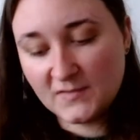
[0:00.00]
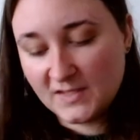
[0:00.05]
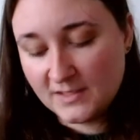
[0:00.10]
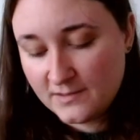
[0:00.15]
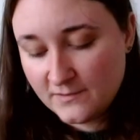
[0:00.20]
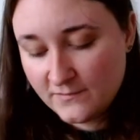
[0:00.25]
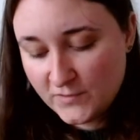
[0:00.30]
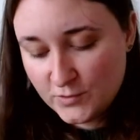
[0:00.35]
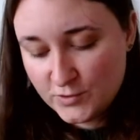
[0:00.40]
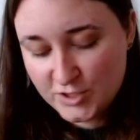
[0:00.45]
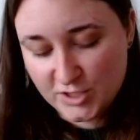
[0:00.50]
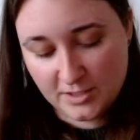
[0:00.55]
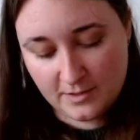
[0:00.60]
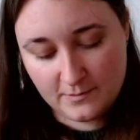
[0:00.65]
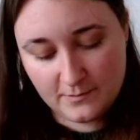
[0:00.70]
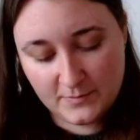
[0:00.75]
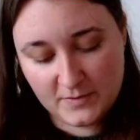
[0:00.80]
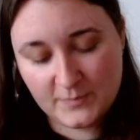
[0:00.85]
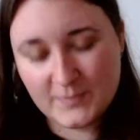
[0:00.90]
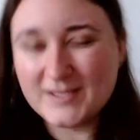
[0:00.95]
in the future,
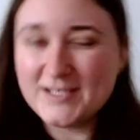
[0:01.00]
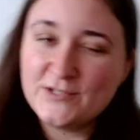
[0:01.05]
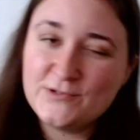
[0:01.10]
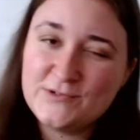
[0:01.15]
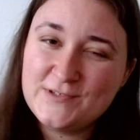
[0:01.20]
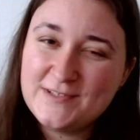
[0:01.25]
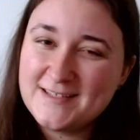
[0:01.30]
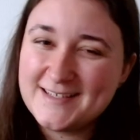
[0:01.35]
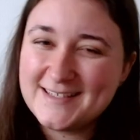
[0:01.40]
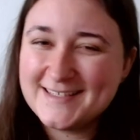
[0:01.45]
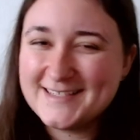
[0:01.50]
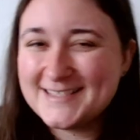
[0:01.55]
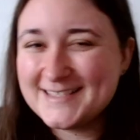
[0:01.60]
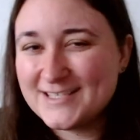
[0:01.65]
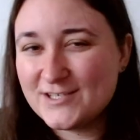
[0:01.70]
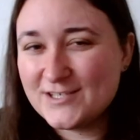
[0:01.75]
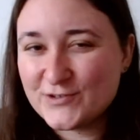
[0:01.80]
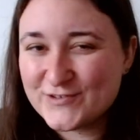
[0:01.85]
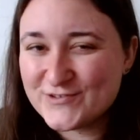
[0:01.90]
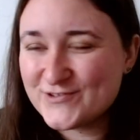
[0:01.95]
but my Neuterton is in
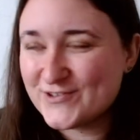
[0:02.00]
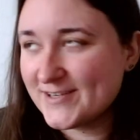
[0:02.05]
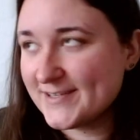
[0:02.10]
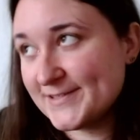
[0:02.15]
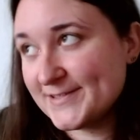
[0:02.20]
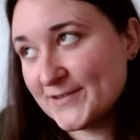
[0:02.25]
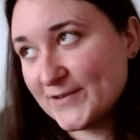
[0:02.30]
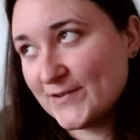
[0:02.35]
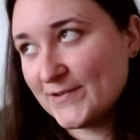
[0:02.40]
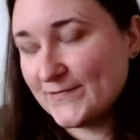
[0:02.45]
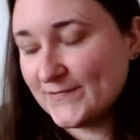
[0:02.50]
Austria, so.